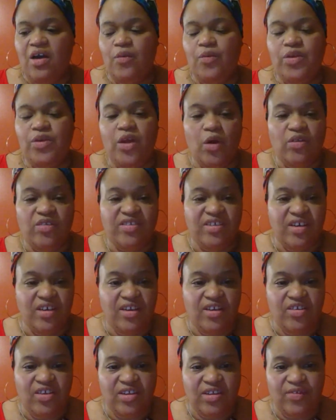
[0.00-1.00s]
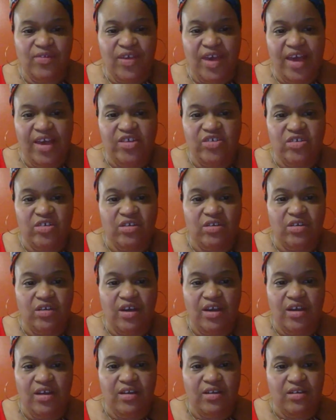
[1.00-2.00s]
We don't see any justification
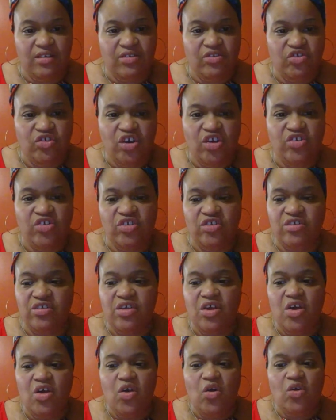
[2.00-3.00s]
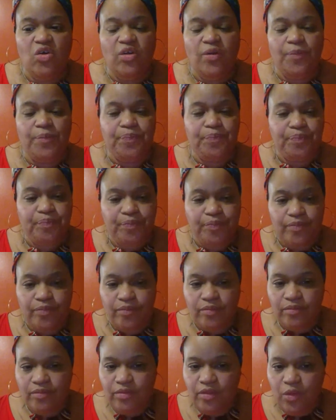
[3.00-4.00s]
in Judges.
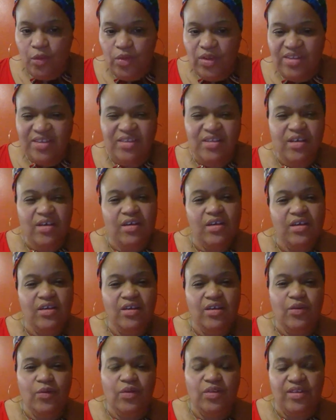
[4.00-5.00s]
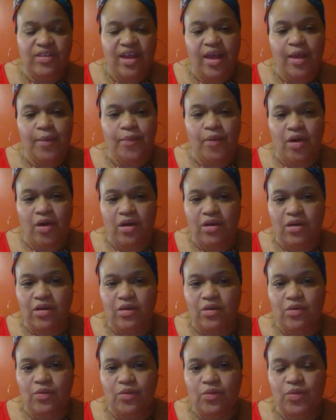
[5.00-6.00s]
We see it with Tamar.
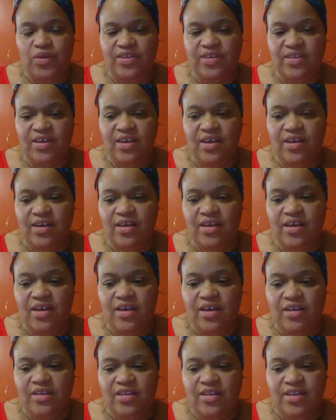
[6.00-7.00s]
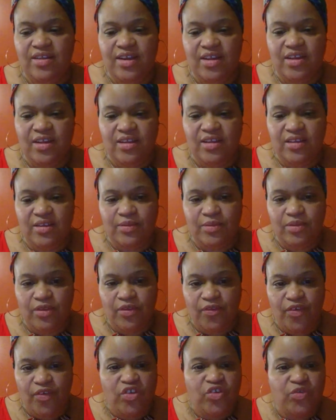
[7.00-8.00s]
We see
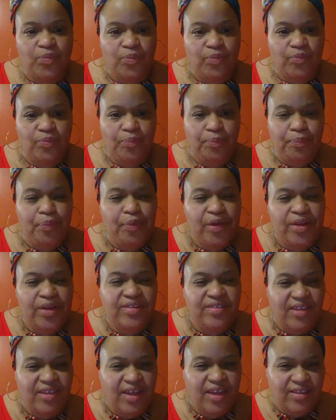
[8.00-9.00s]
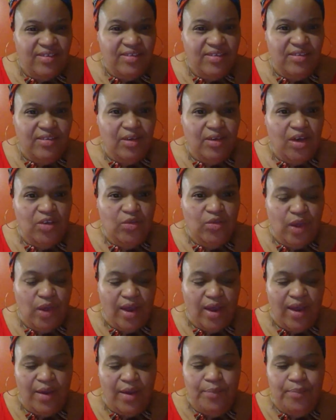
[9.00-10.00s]
the first princess, because
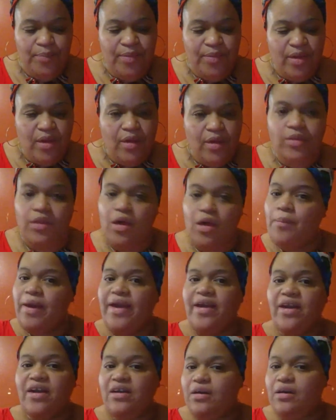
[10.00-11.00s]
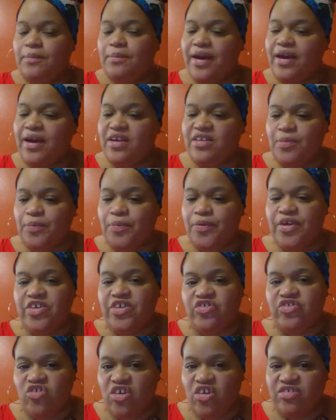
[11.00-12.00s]
Micah's a
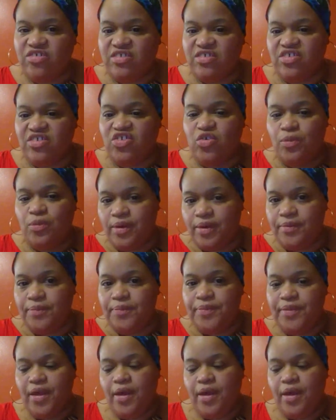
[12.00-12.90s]
pretty strong sister too, but